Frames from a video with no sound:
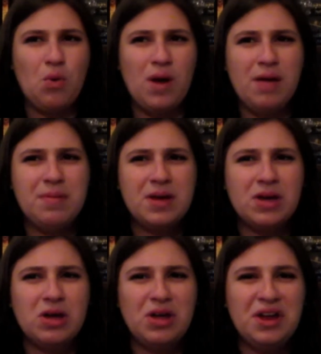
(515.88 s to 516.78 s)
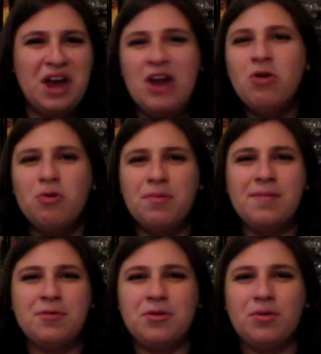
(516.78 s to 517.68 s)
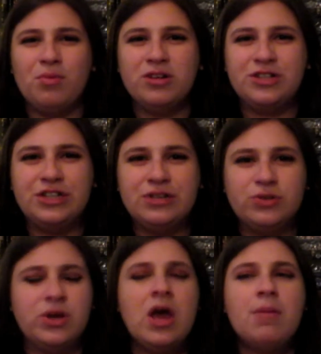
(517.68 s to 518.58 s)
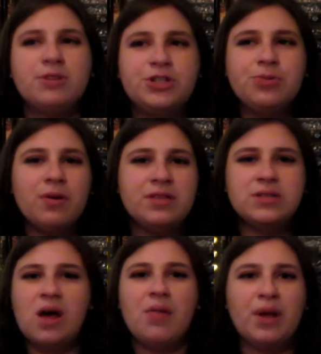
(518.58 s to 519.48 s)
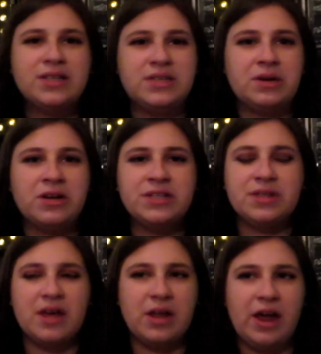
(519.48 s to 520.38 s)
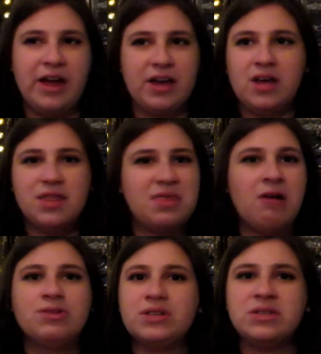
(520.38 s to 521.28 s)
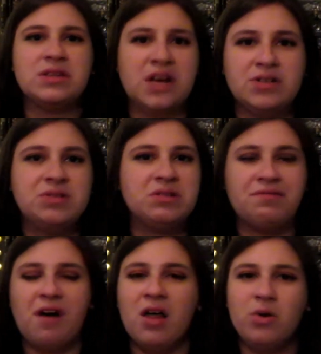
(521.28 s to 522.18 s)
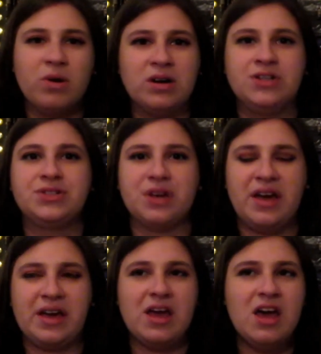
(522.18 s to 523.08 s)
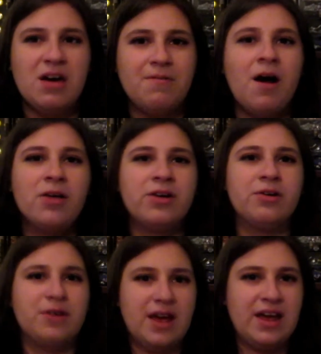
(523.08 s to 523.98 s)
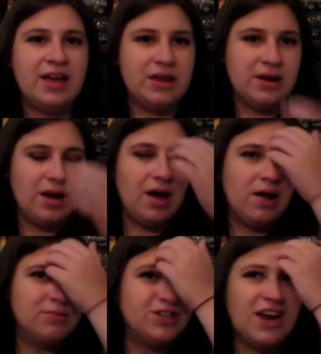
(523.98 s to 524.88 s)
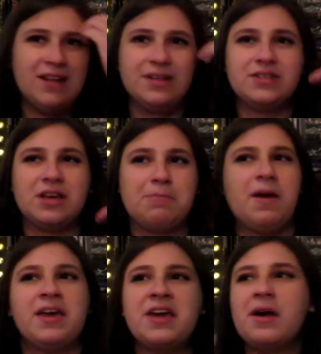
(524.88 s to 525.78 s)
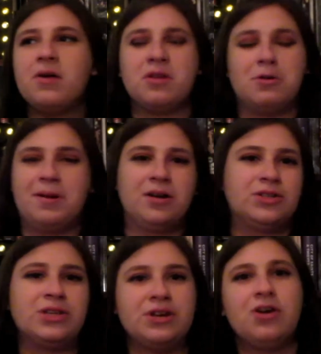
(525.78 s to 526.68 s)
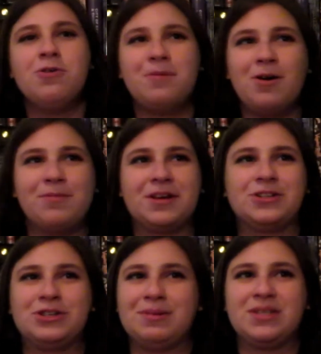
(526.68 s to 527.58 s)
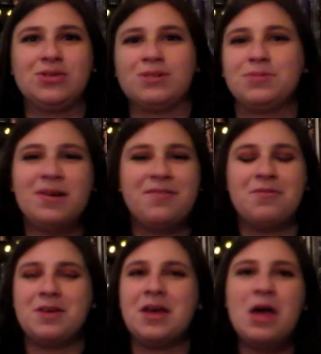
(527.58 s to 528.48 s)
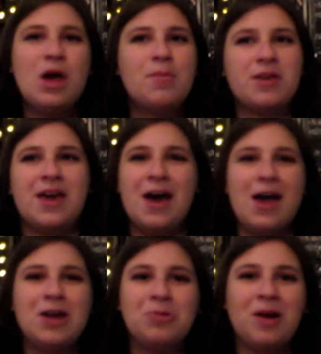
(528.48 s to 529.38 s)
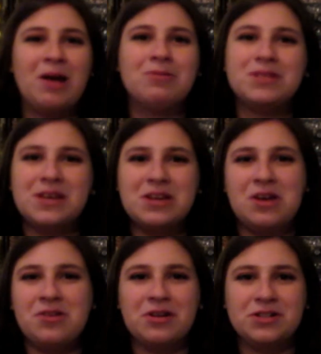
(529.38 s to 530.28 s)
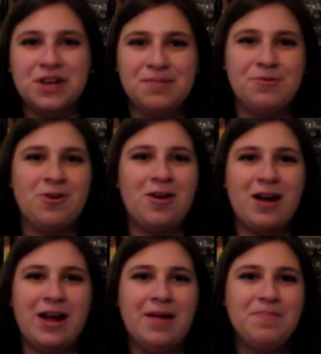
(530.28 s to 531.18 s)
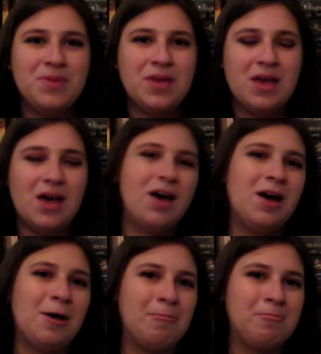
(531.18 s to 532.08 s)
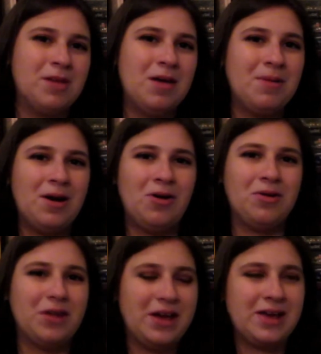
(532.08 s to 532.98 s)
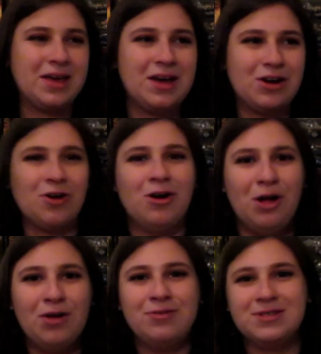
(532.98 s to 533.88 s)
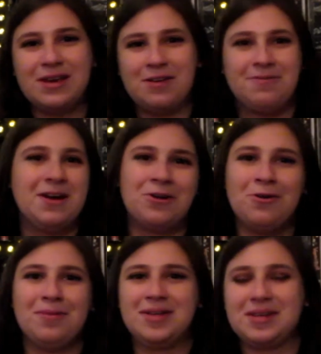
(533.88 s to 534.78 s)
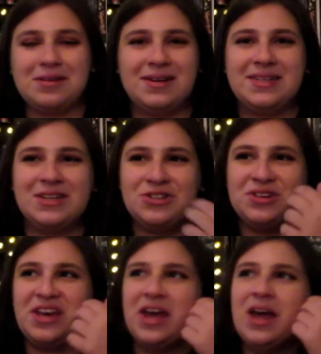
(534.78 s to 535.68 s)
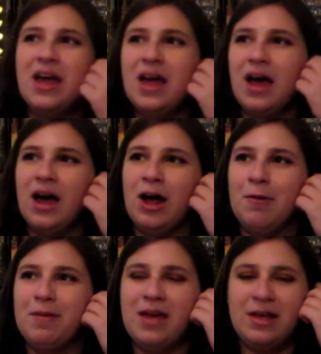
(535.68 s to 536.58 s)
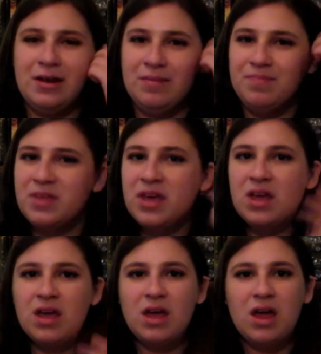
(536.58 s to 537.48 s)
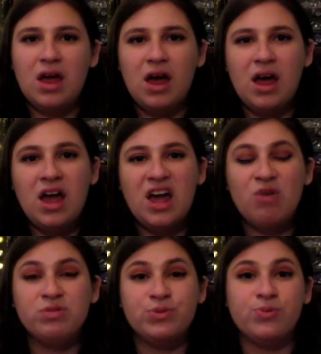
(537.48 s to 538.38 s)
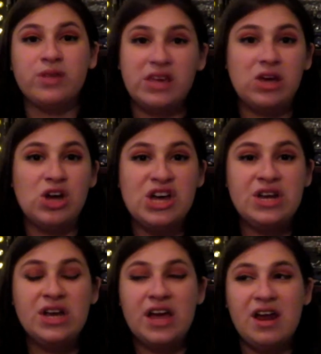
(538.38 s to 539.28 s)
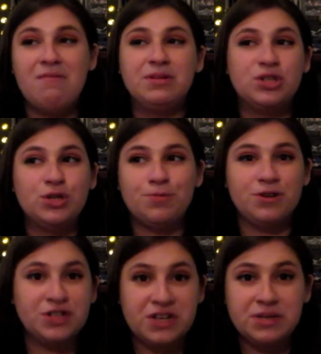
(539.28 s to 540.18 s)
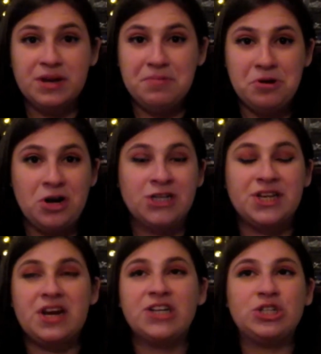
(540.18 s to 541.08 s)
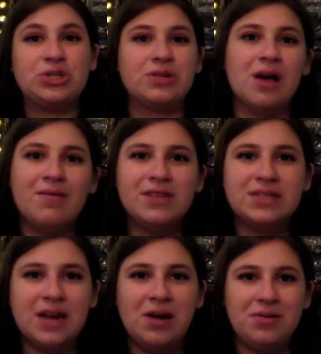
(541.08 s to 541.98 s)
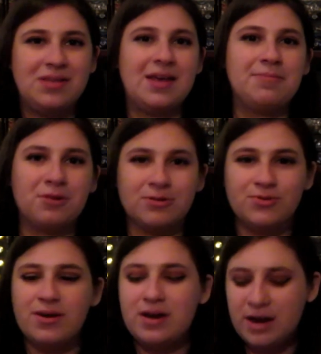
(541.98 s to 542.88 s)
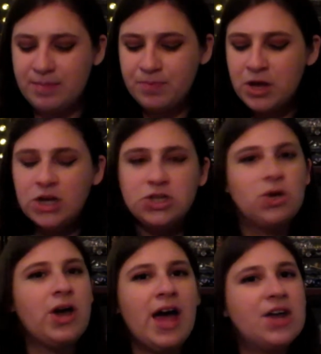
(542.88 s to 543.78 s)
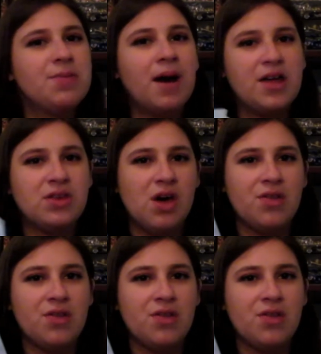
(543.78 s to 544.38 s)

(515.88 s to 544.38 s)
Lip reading: webicon? I don't remember what she used, but she wrote this online series that like thousands and thousands of followers like followed, and she had this like bank account that her parents didn't know about because she made so much money from it. But yeah, anyway, it was like another contemporary about like a girl who's like a fangirl basically, essentially, and it was really good, and I've been super into contemporaries, and I just love the style that that book was written in, so I had to buy the